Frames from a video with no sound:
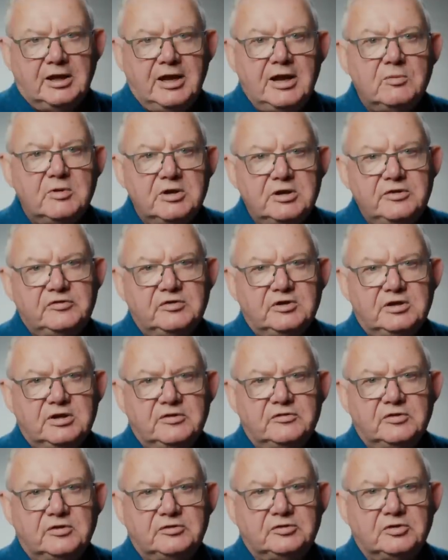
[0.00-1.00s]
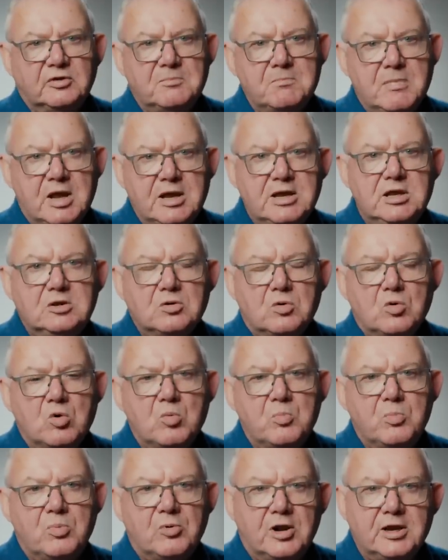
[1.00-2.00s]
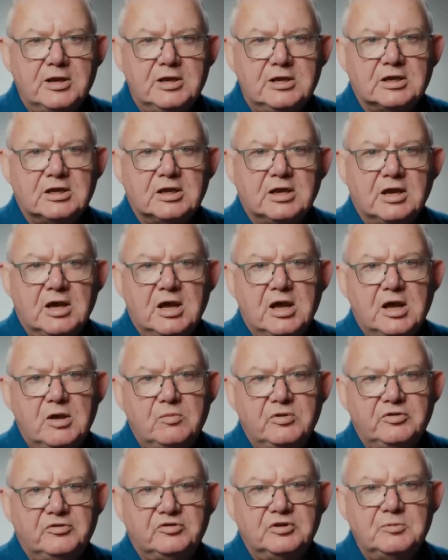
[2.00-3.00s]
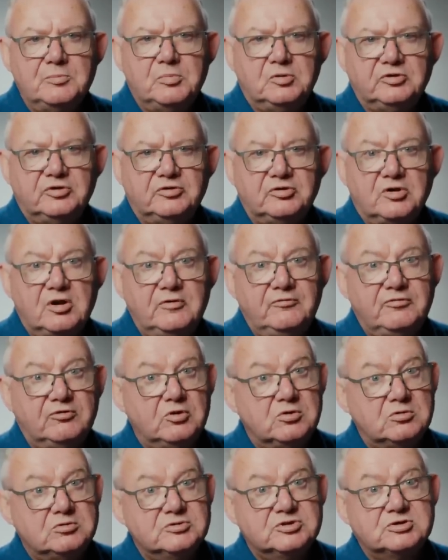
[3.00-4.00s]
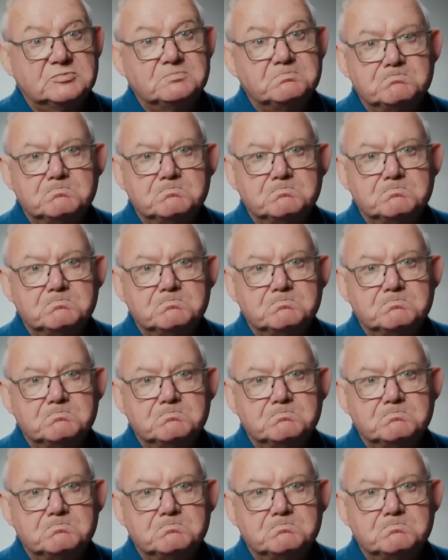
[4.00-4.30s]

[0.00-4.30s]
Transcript: How easy is it to make or break a car with simple design flaws?